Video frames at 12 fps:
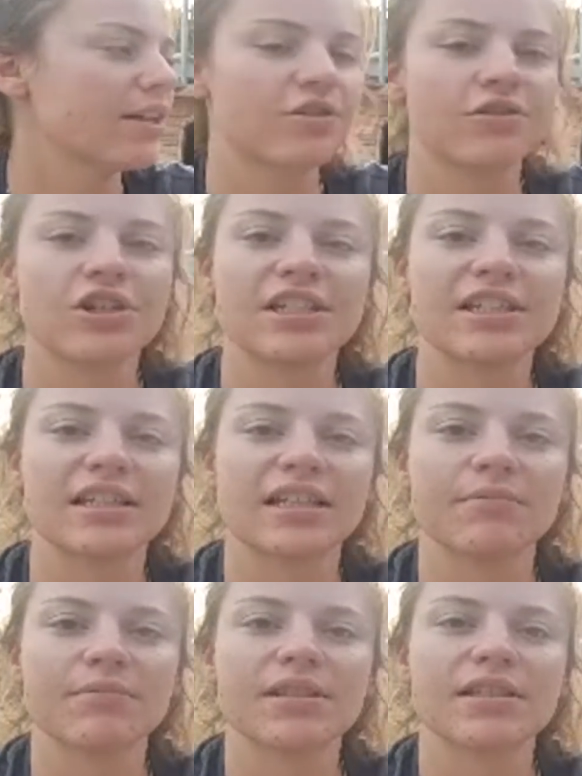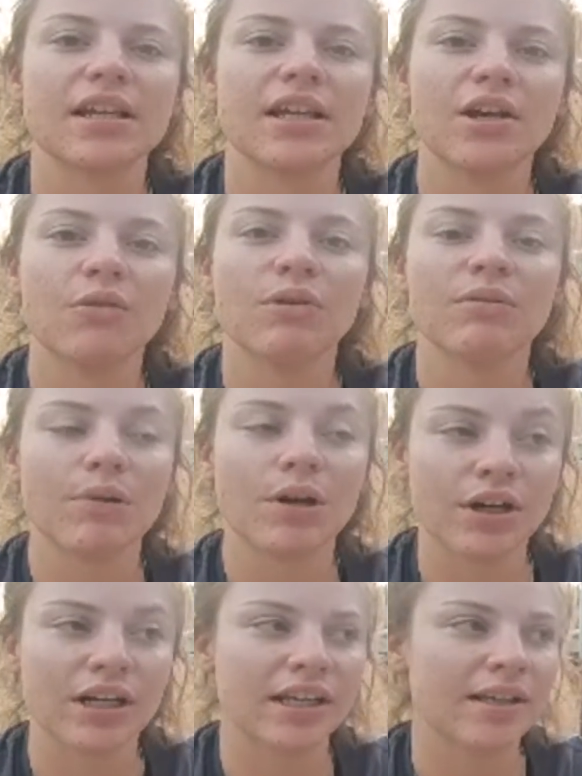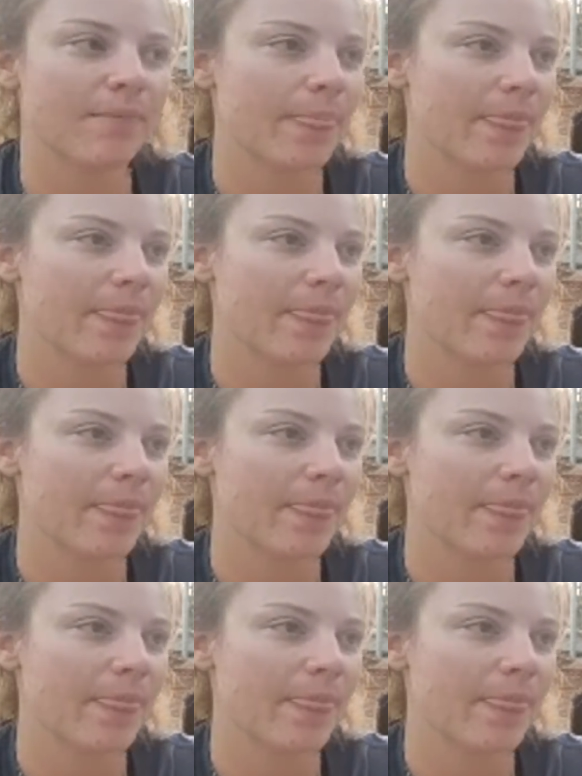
So she sleeps with Barney.